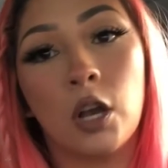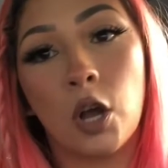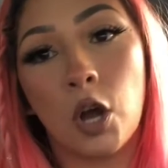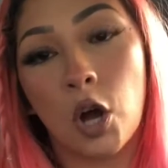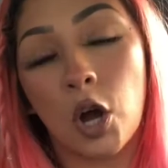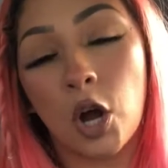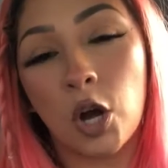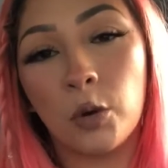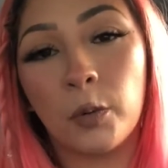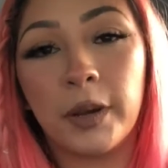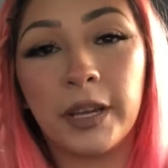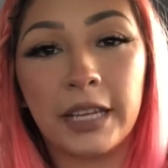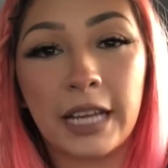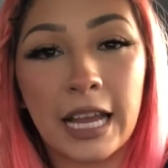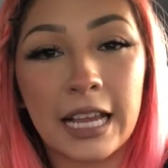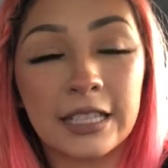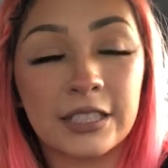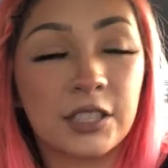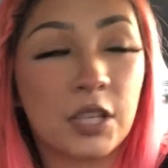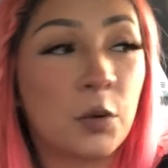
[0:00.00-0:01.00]
Alright
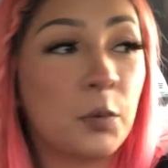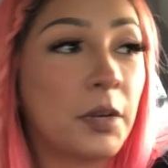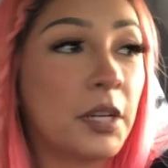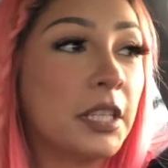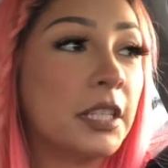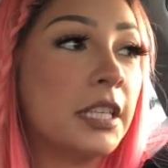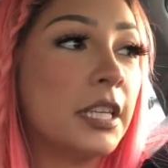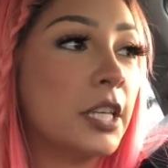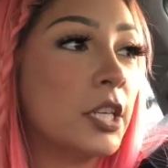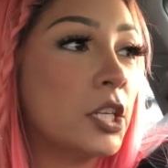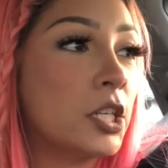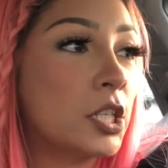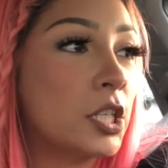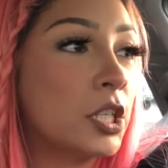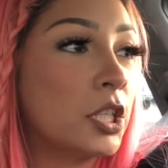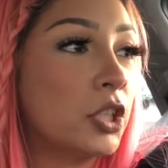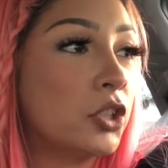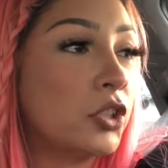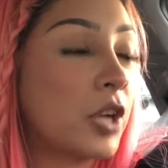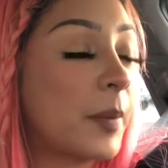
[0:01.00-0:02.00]
guys, so we're
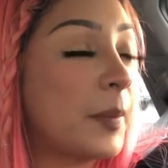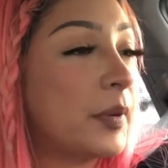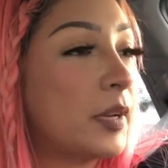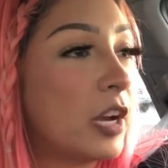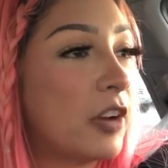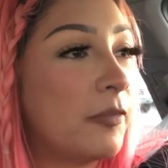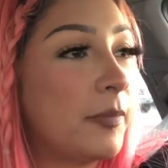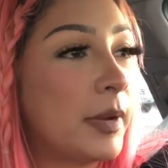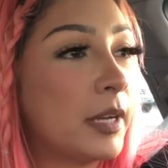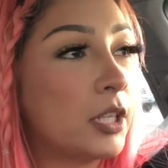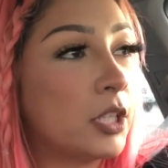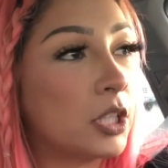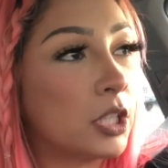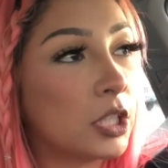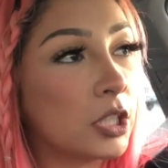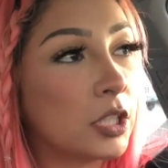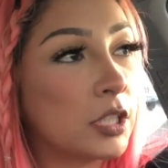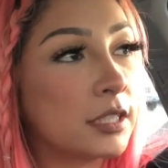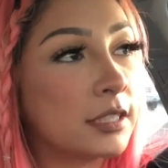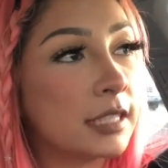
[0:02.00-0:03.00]
here dropping off my
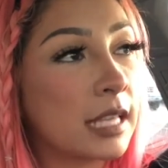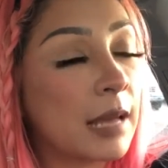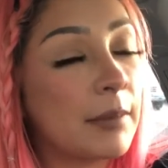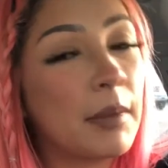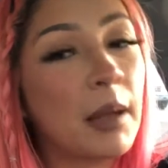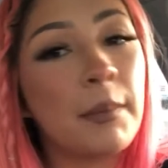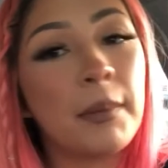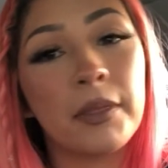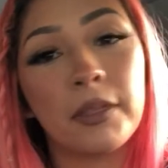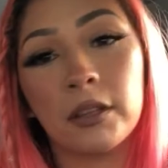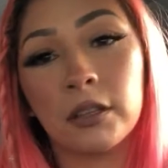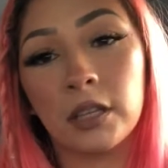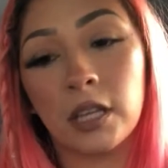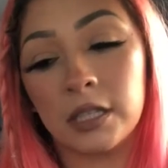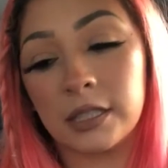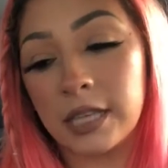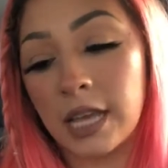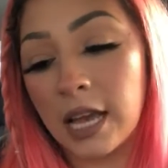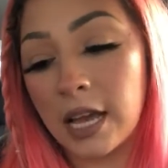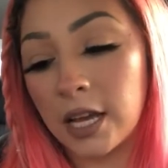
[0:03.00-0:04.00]
girls at my
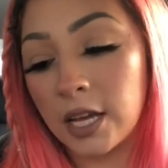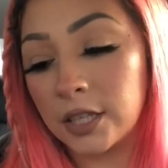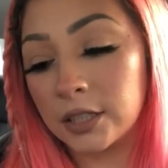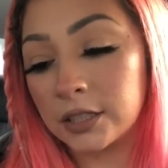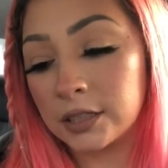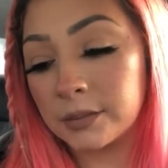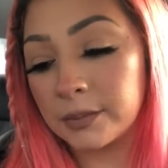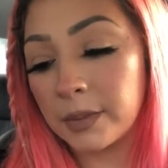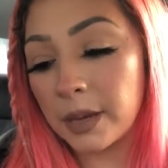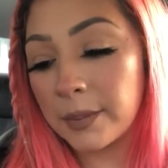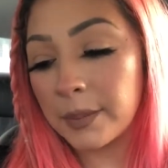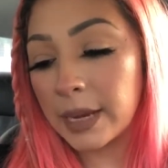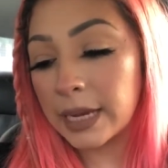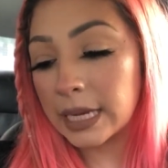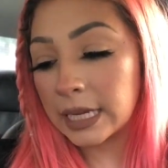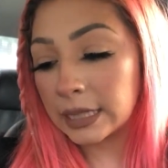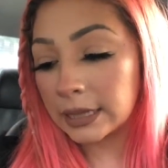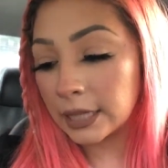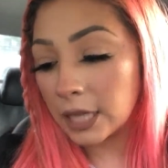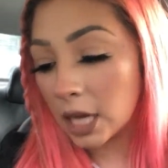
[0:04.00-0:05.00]
mother-in-law's house, my, my
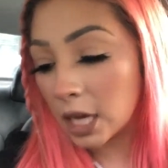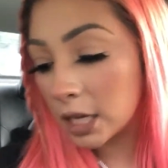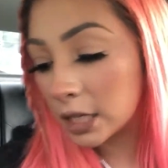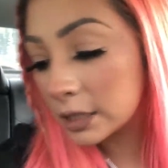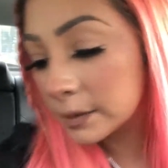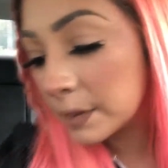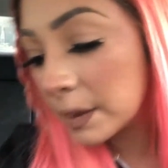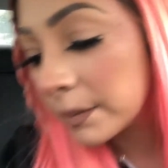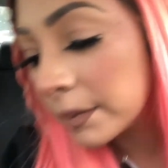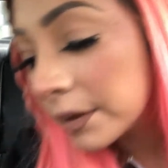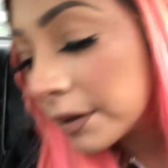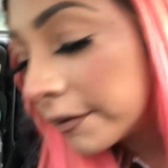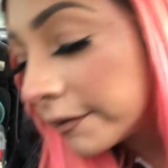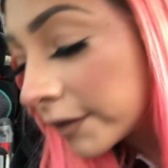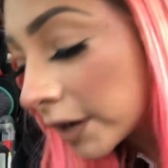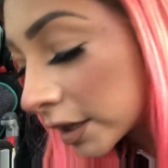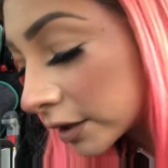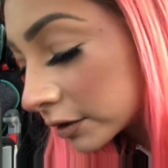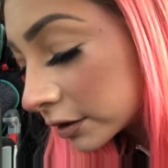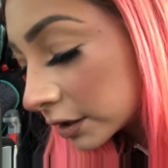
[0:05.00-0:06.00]
in-laws, my mother and
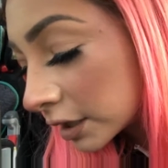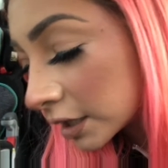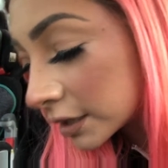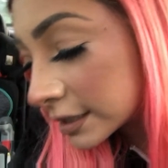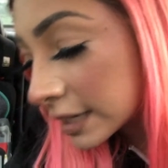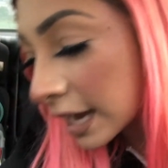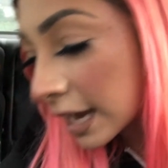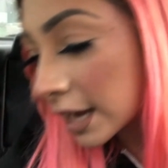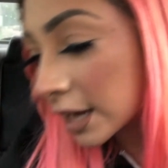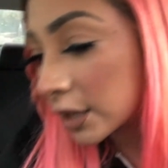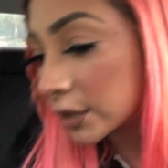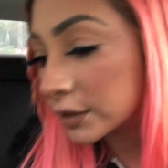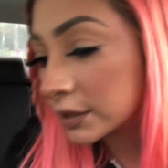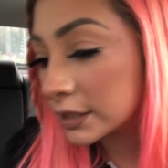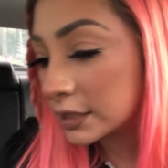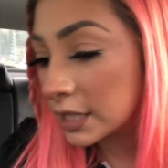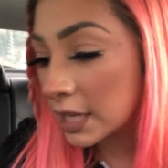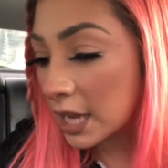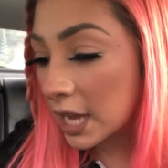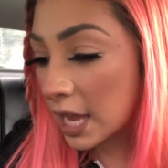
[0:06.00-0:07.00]
father-in-law's house.
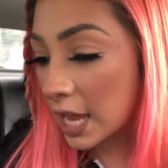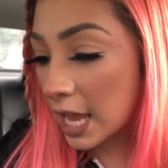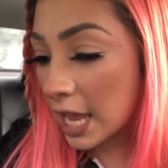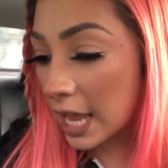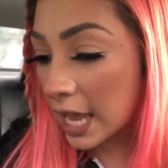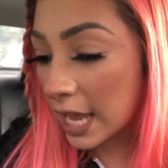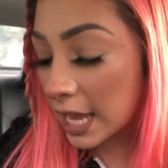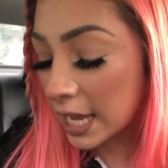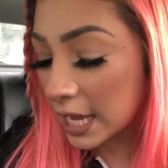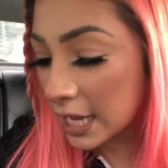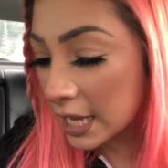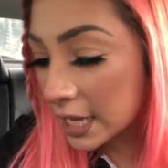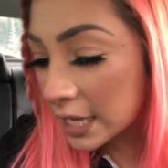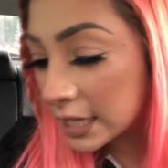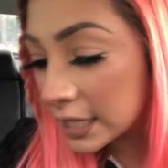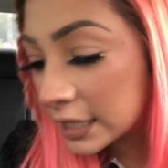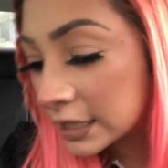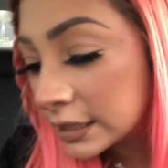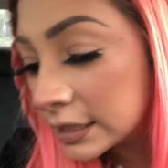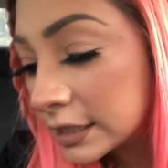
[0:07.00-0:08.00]

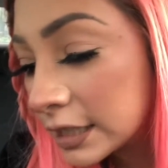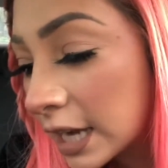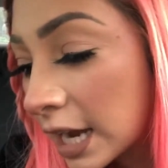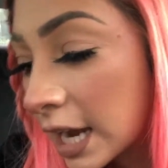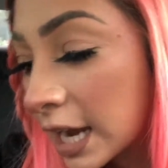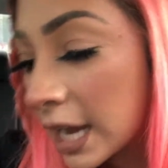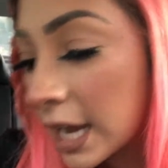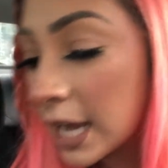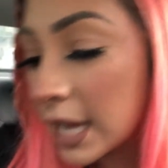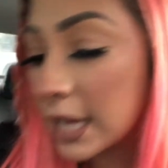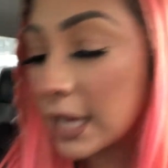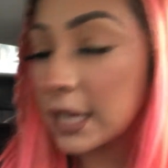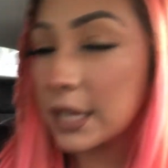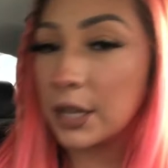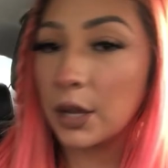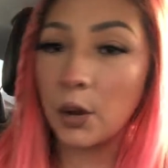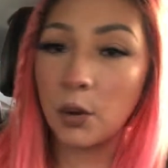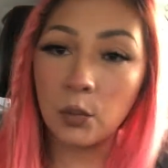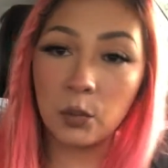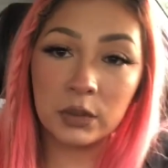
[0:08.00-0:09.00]
And
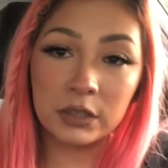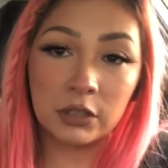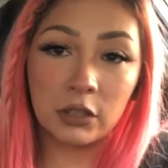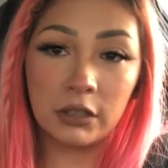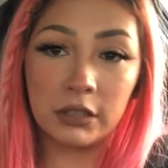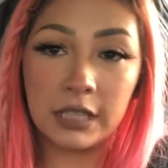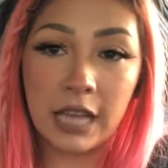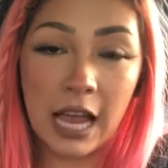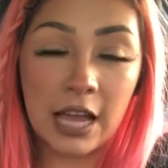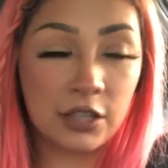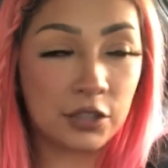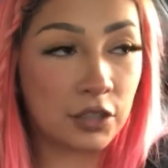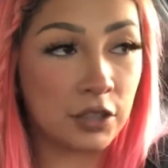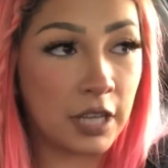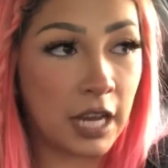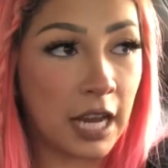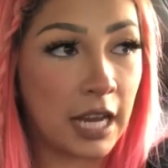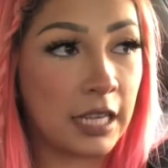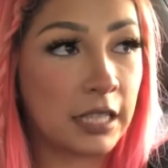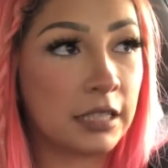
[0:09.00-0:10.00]
I was going to ask you
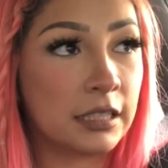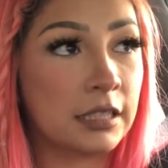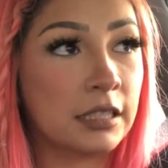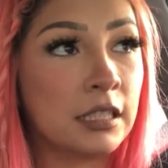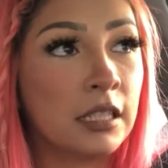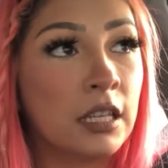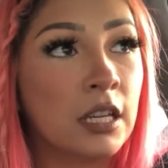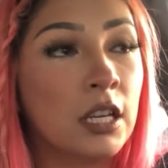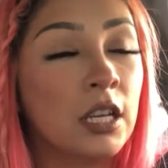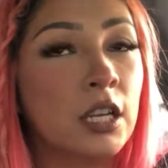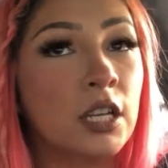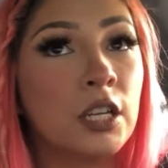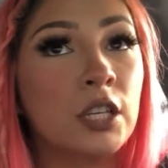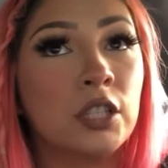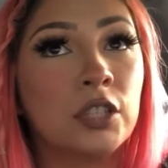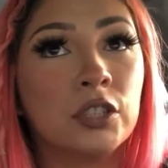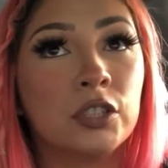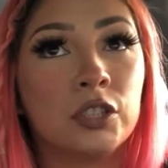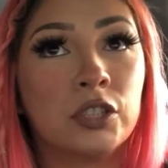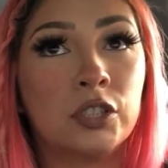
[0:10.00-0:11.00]
guys,
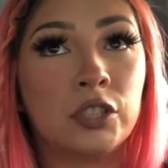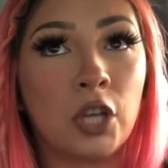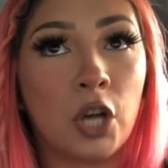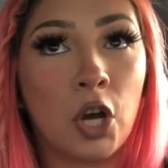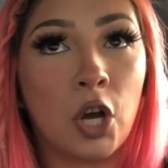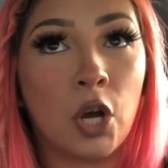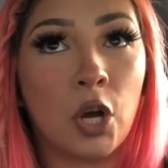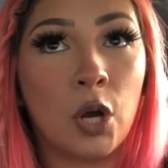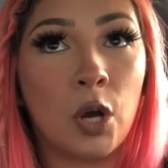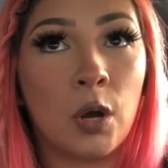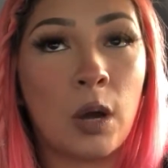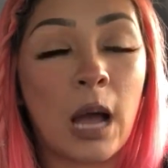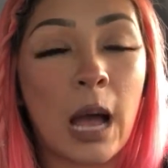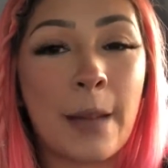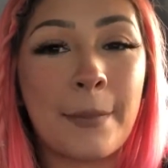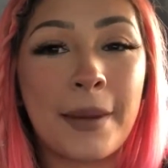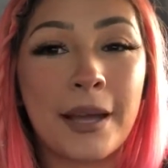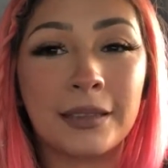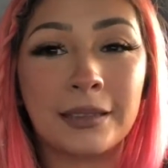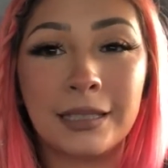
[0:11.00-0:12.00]
so
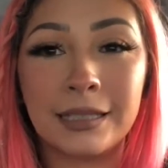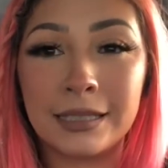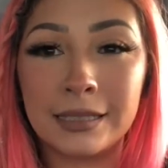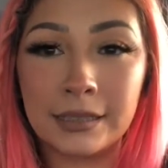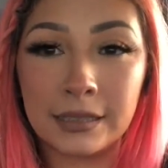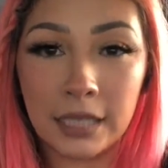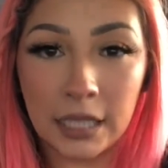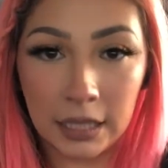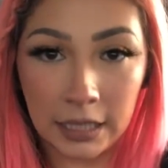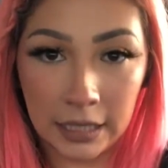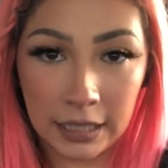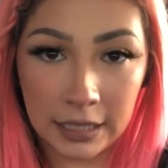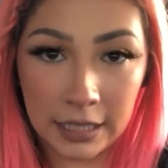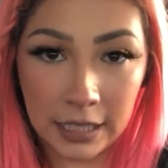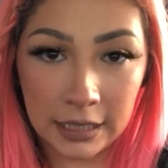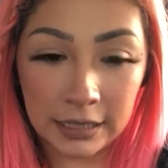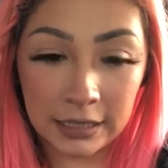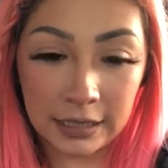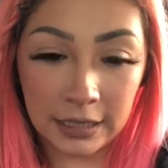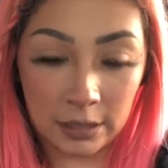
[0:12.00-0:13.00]
about the
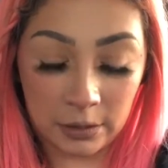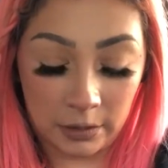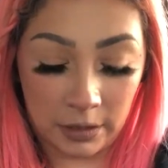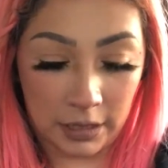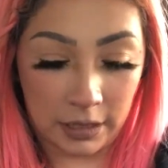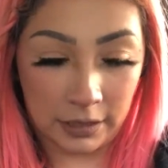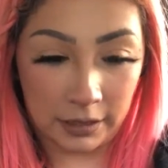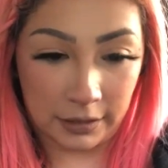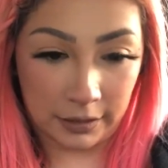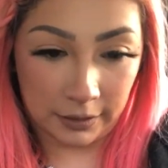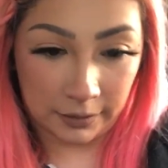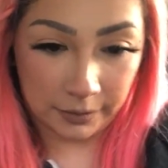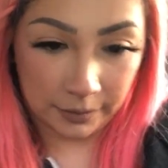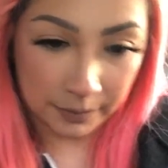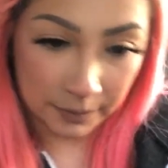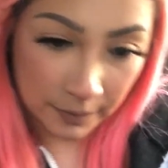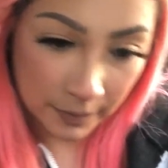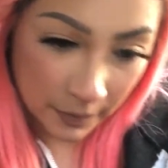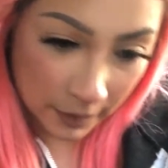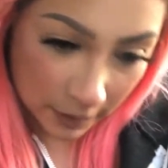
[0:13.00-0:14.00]
Selena series,
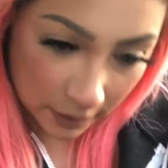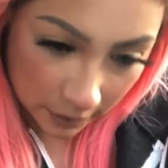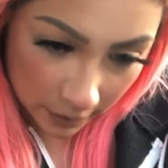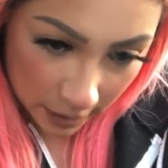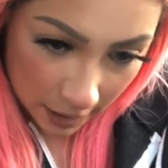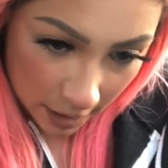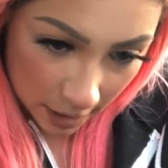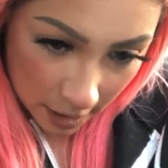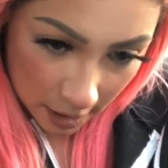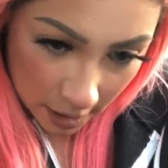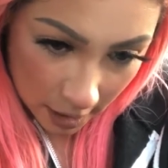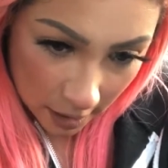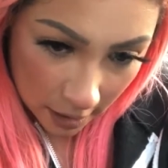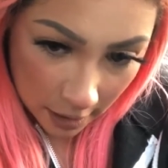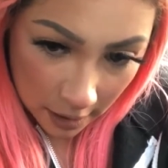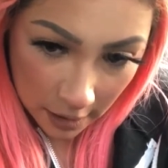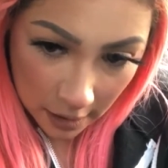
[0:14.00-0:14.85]
okay?